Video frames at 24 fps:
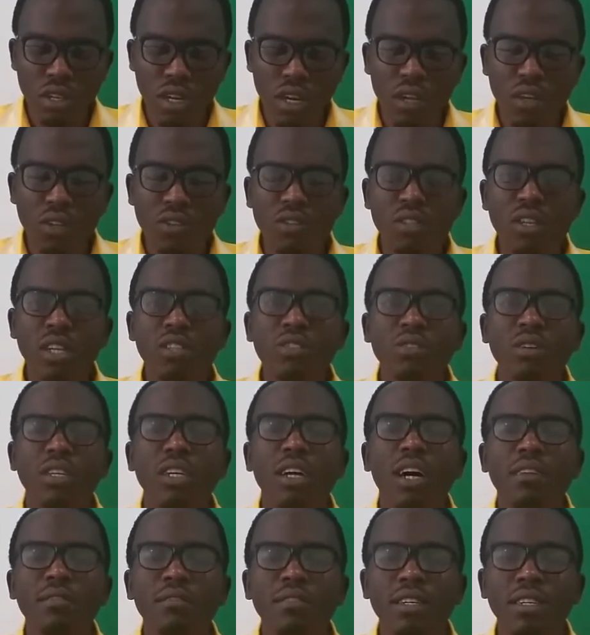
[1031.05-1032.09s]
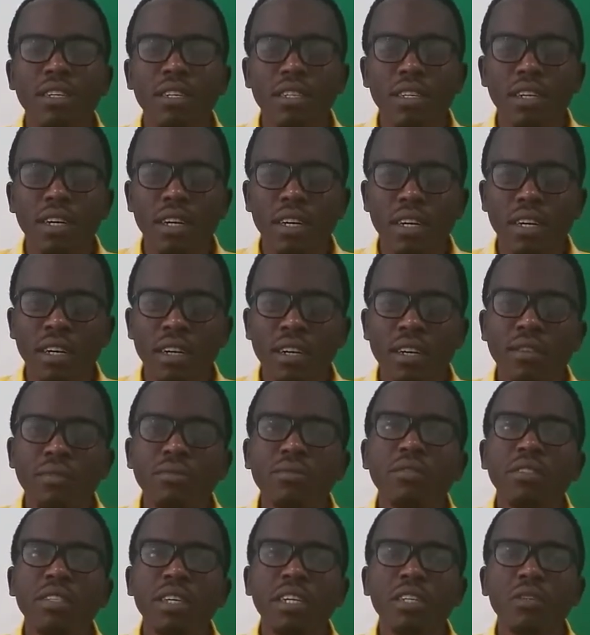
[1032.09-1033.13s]
I was actually having
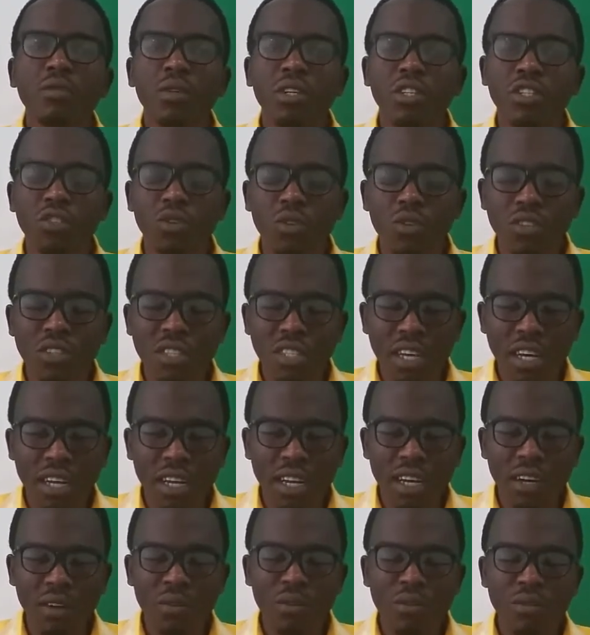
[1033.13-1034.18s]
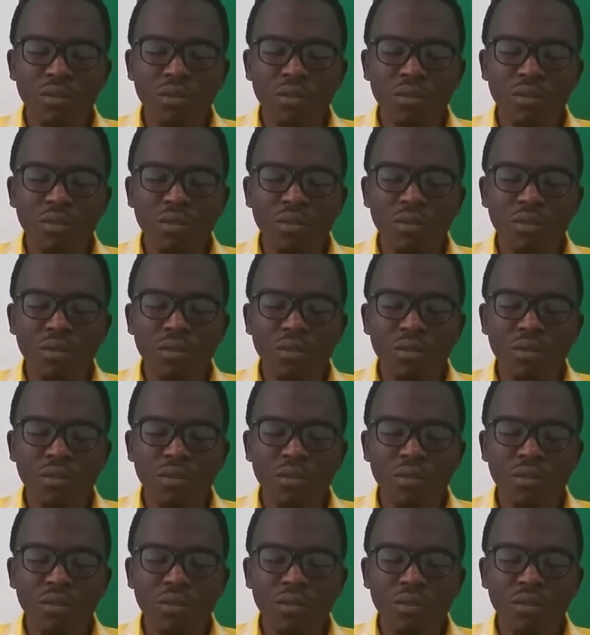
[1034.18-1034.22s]
10 questions that